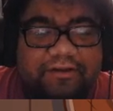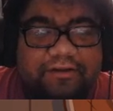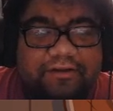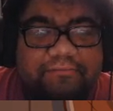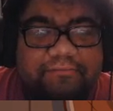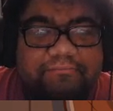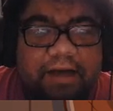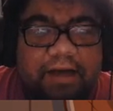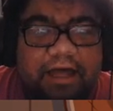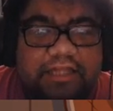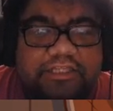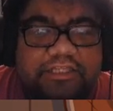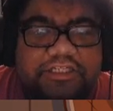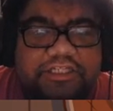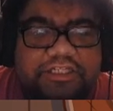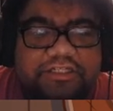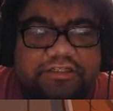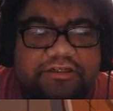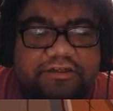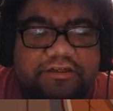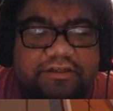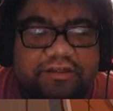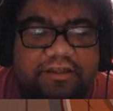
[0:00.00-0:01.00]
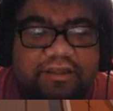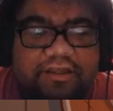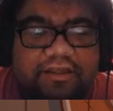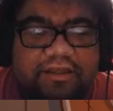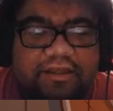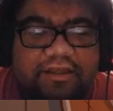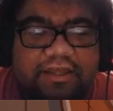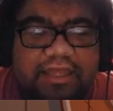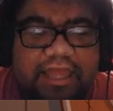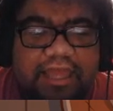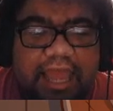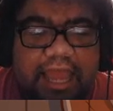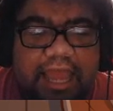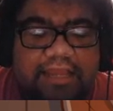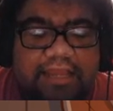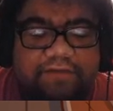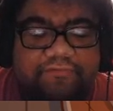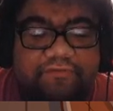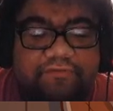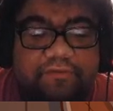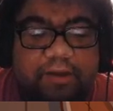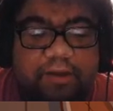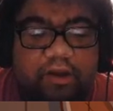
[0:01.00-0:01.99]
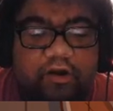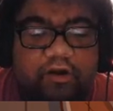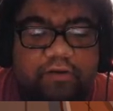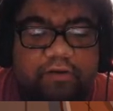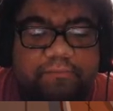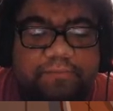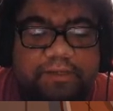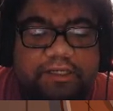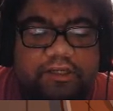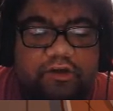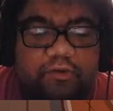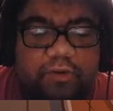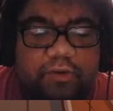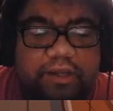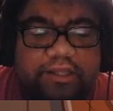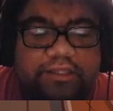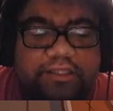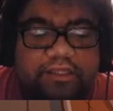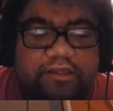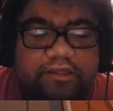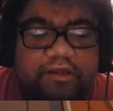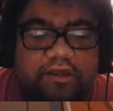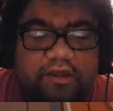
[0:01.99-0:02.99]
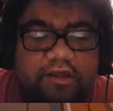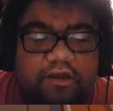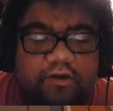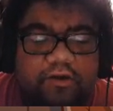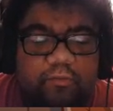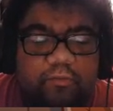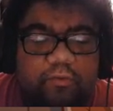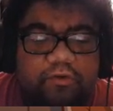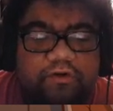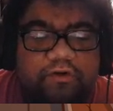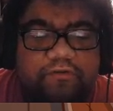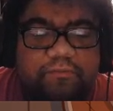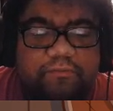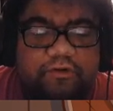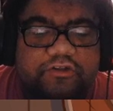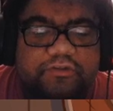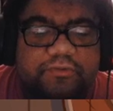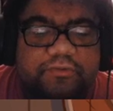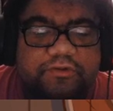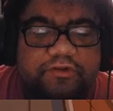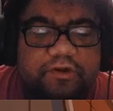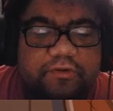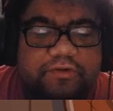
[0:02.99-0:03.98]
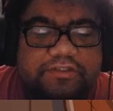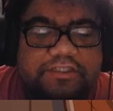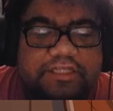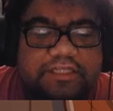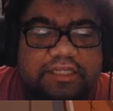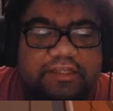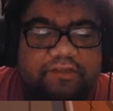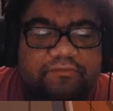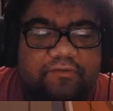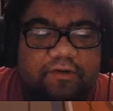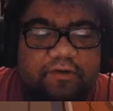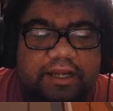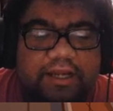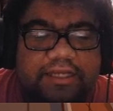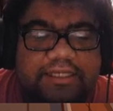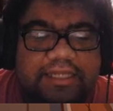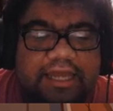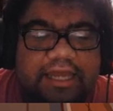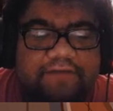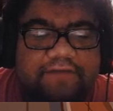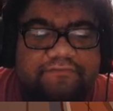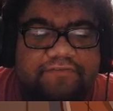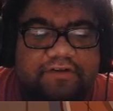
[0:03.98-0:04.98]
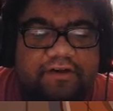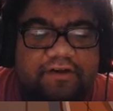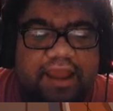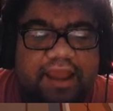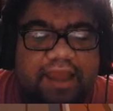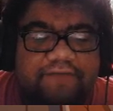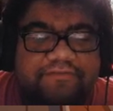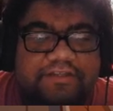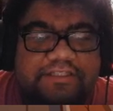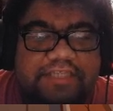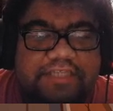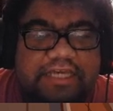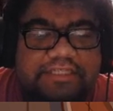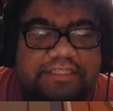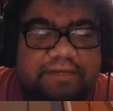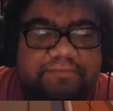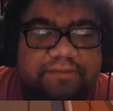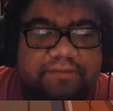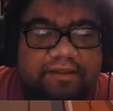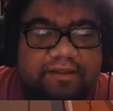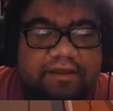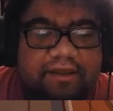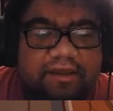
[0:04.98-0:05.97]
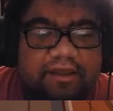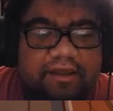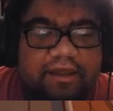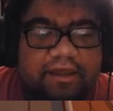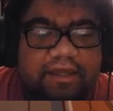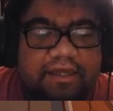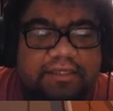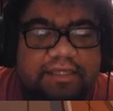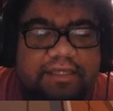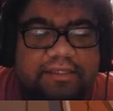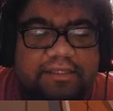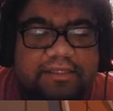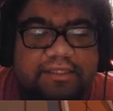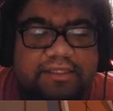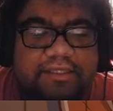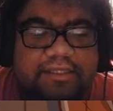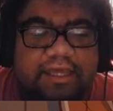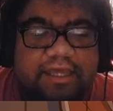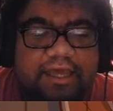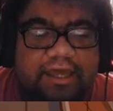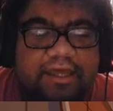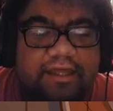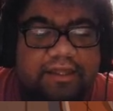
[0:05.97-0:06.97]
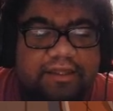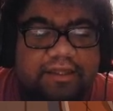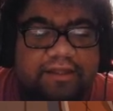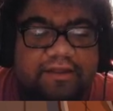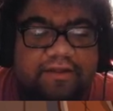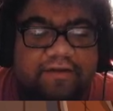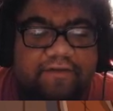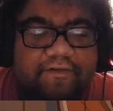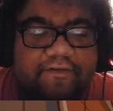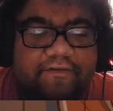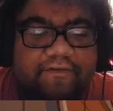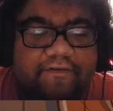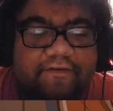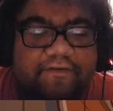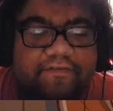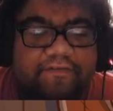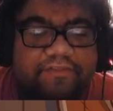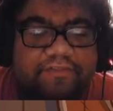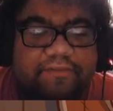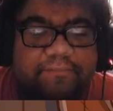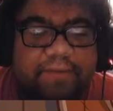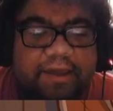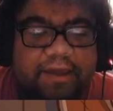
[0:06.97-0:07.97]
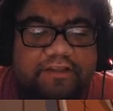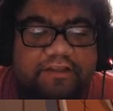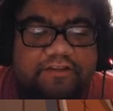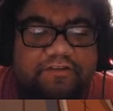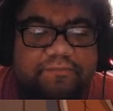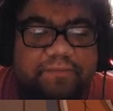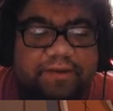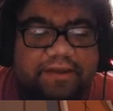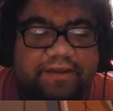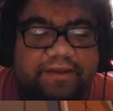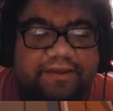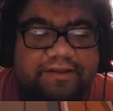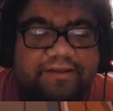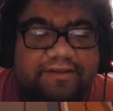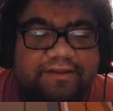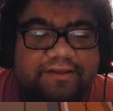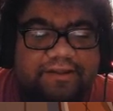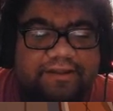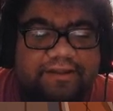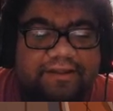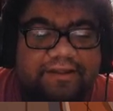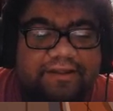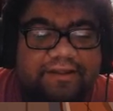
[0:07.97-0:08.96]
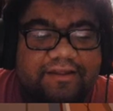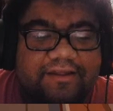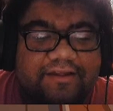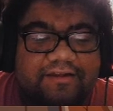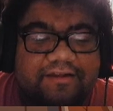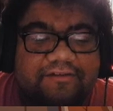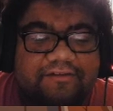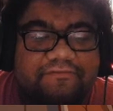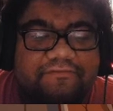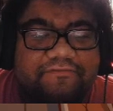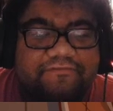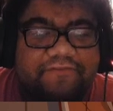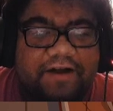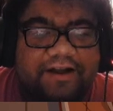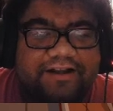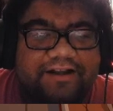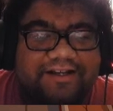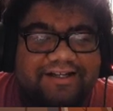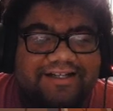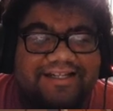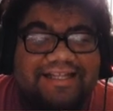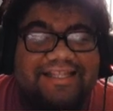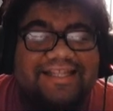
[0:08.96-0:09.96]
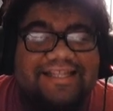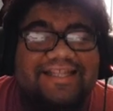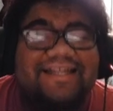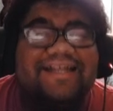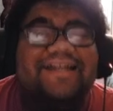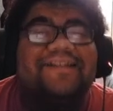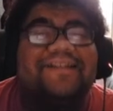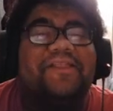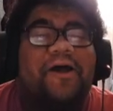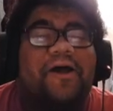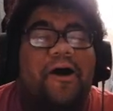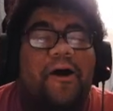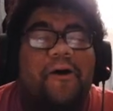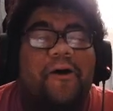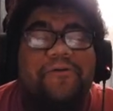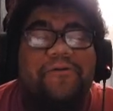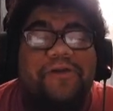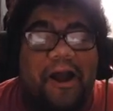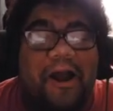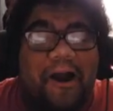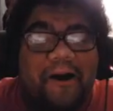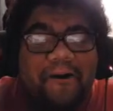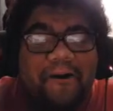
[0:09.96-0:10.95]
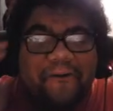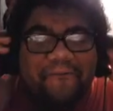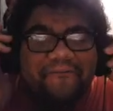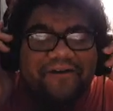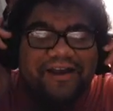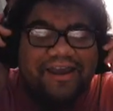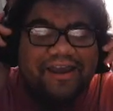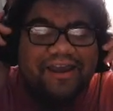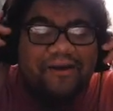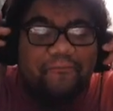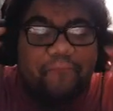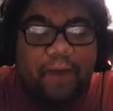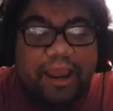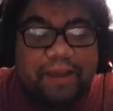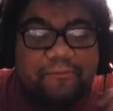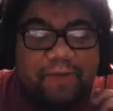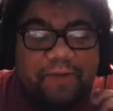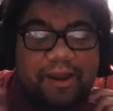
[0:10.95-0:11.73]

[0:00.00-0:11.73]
much. I can feel my heart beating quickly. Worried if Mocha will notice and get the wrong idea, I figure I have to say something. Yeah. The bed is big. Fuck. Oh no! Wait.